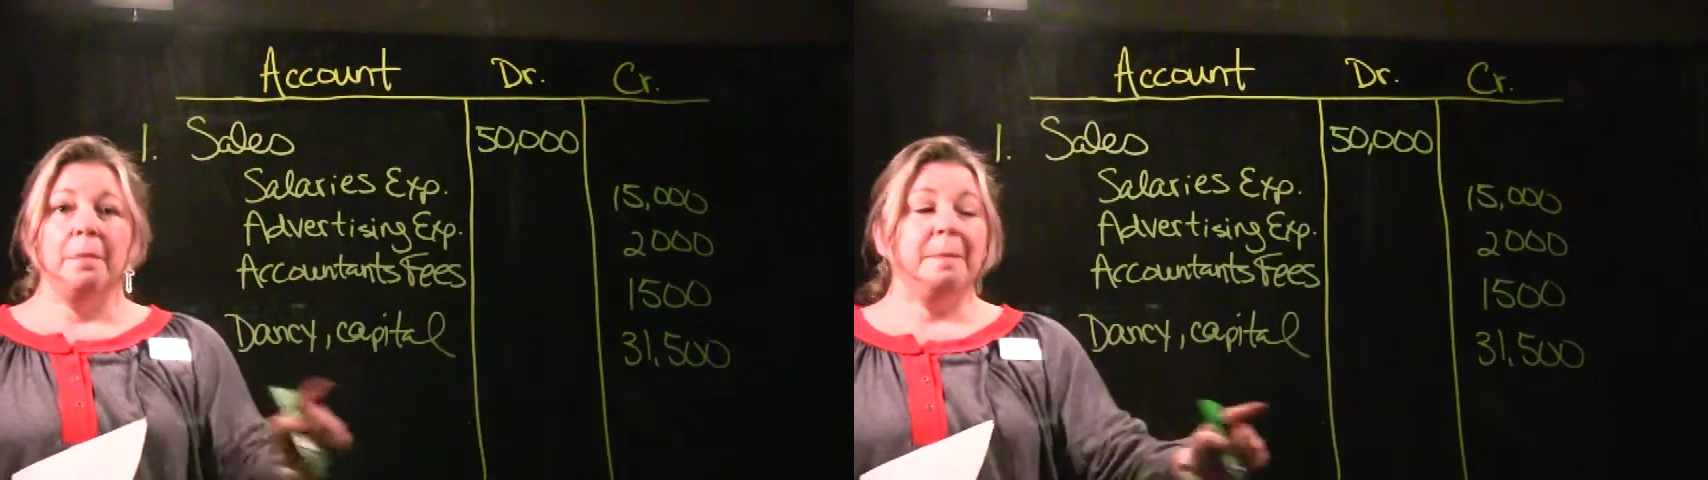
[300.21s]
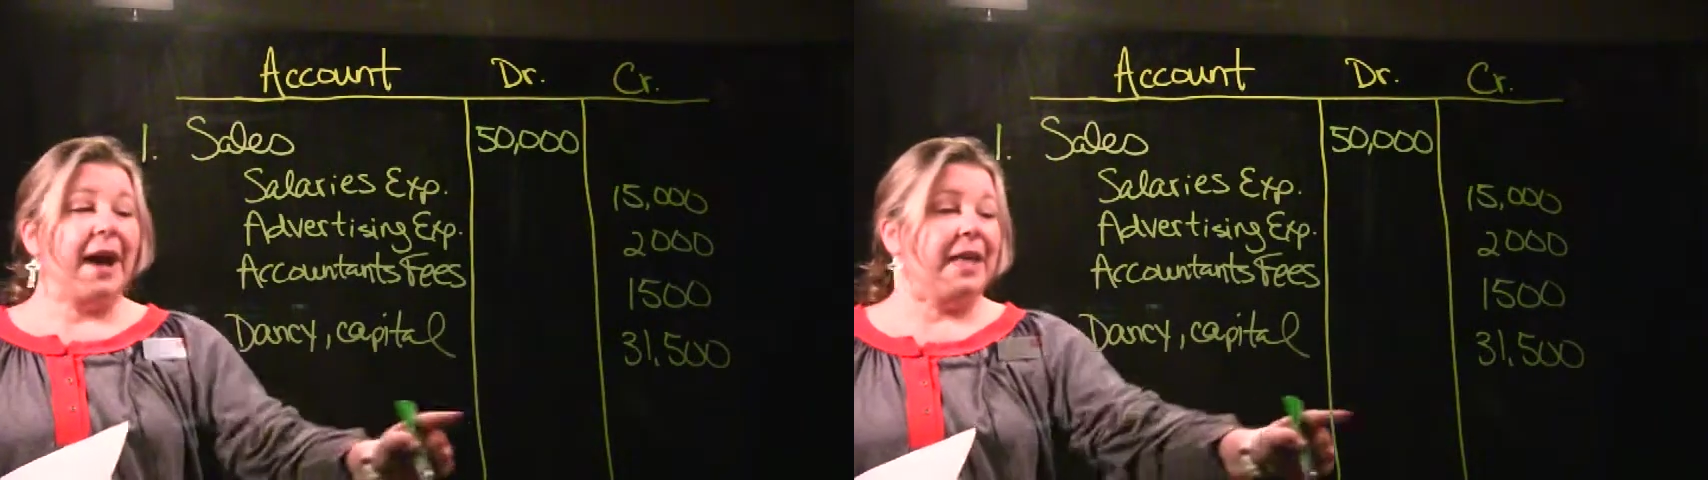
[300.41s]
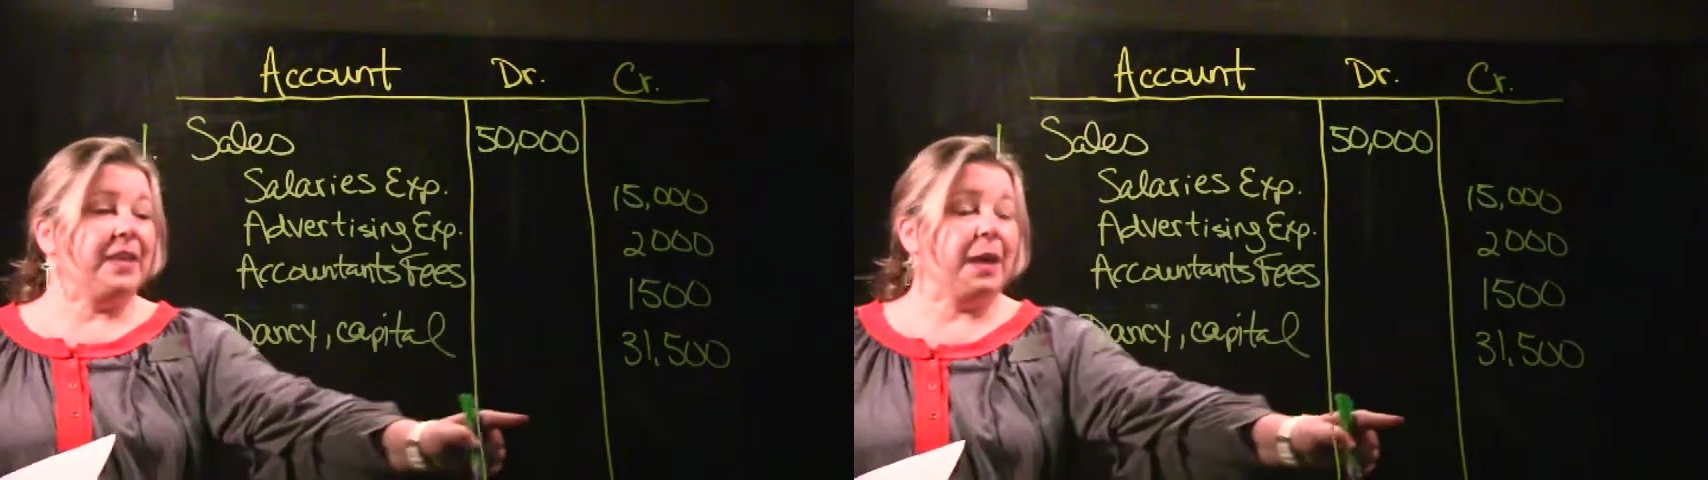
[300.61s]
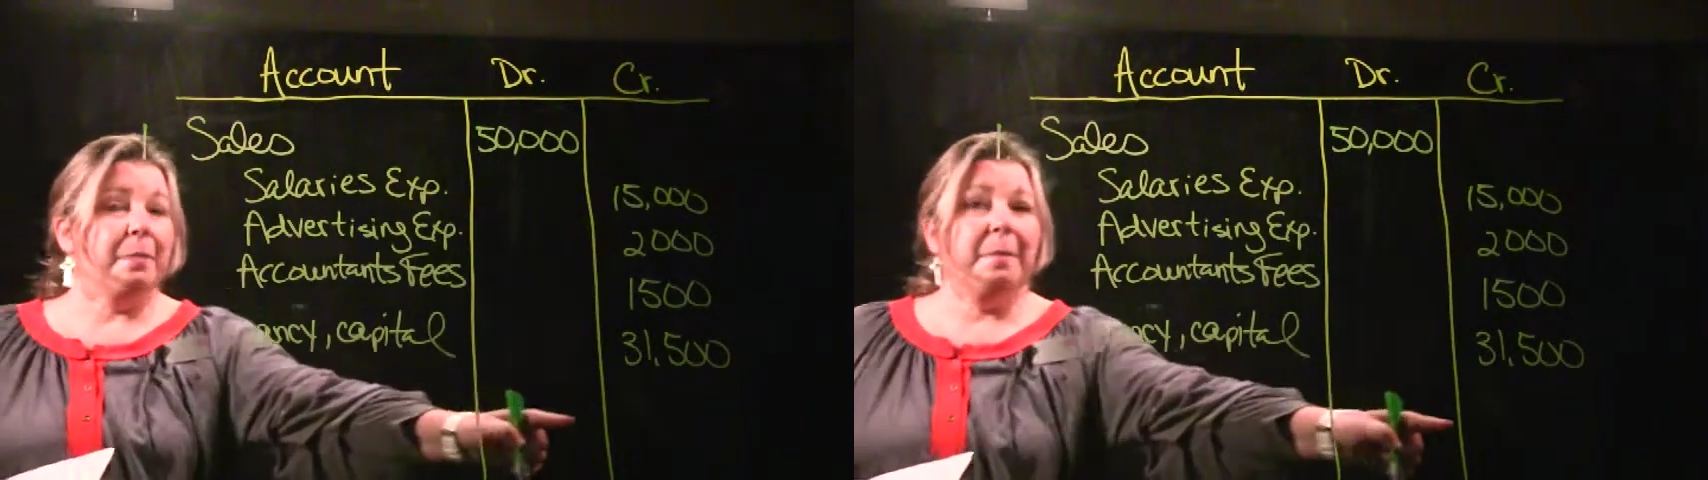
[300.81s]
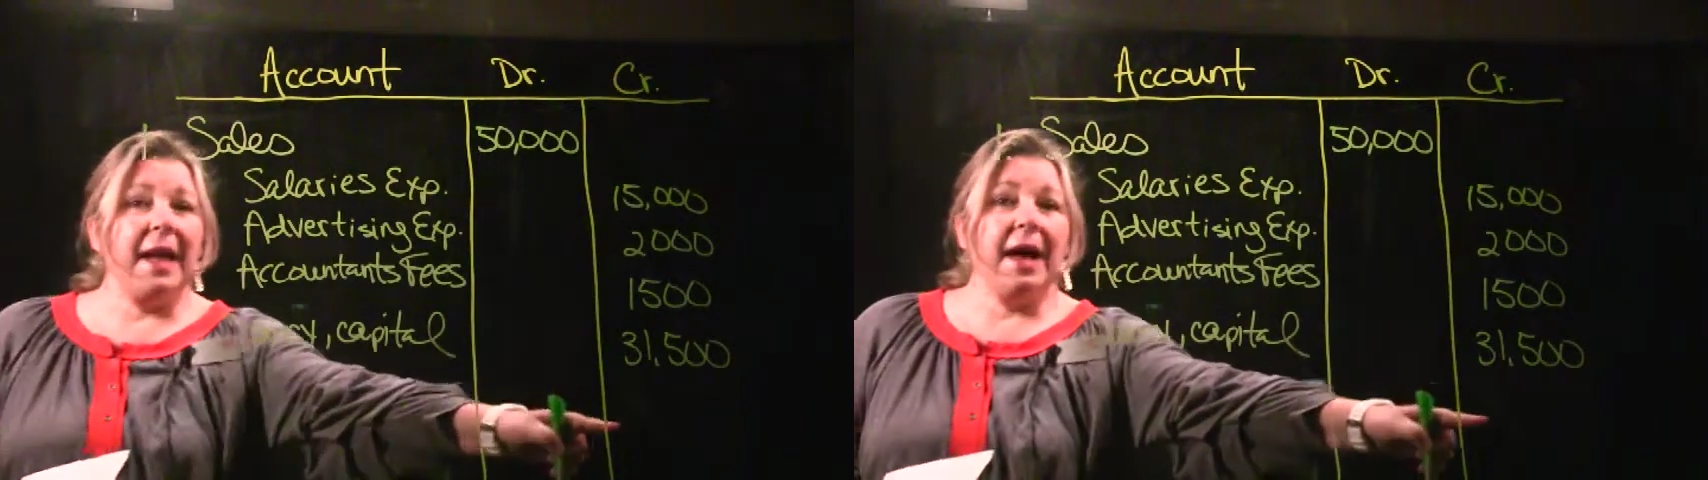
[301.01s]
by the
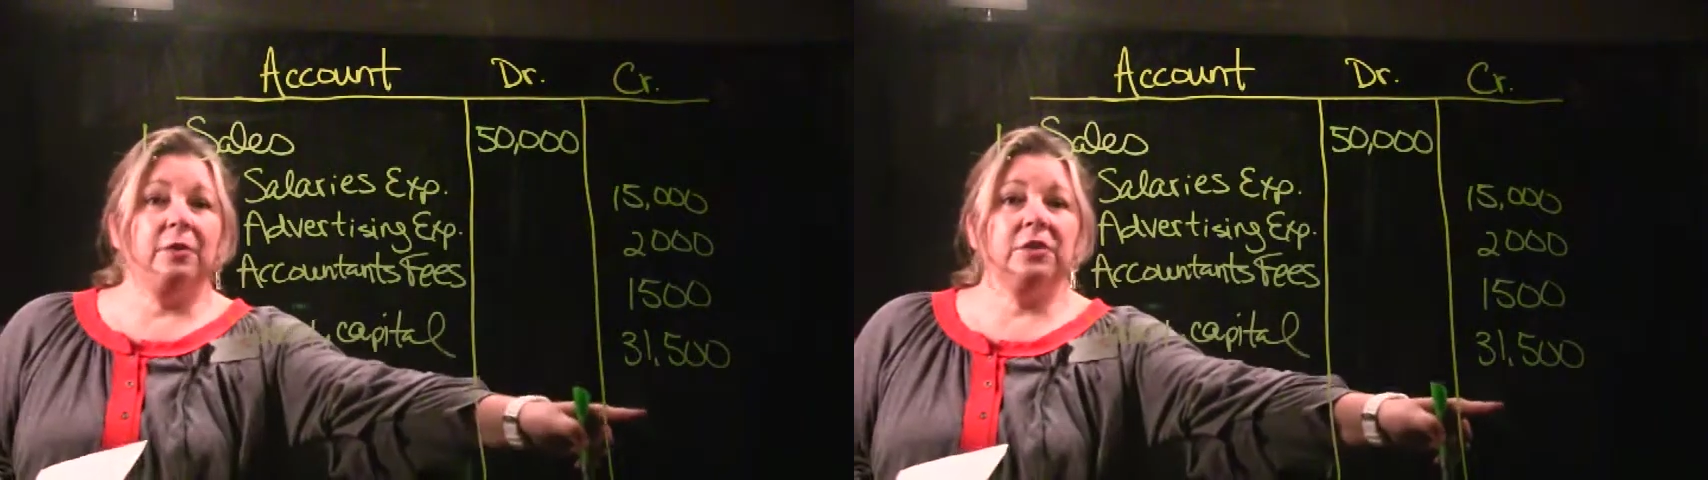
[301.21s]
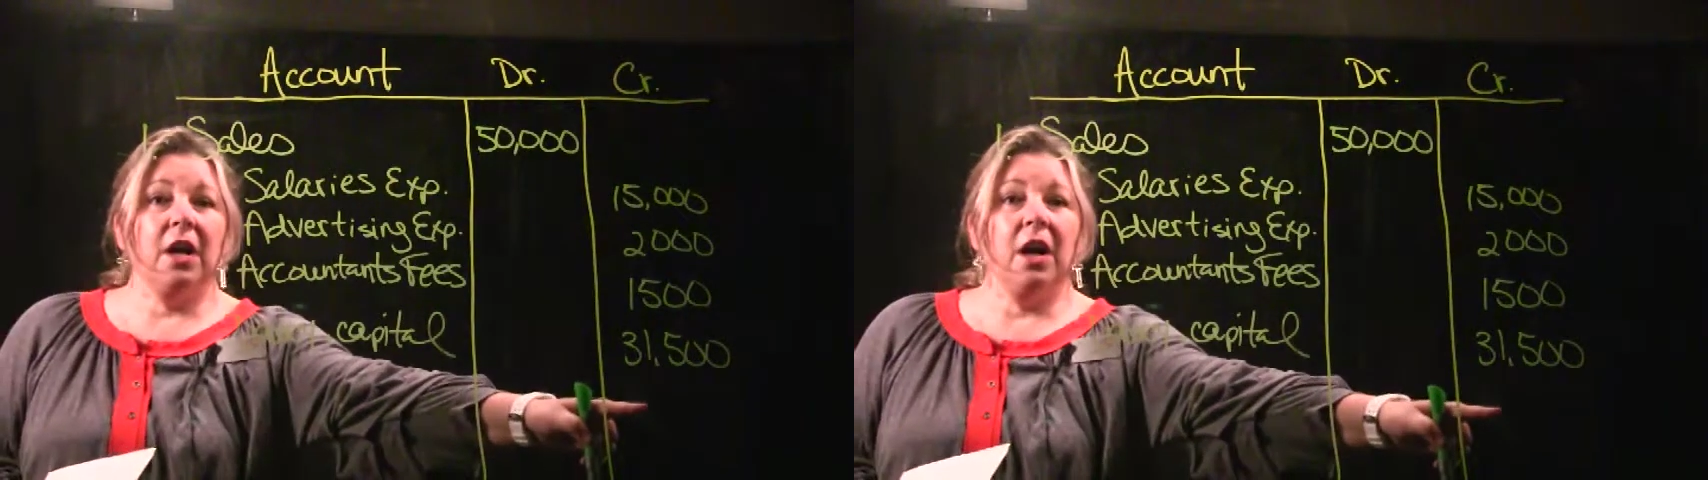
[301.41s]
amount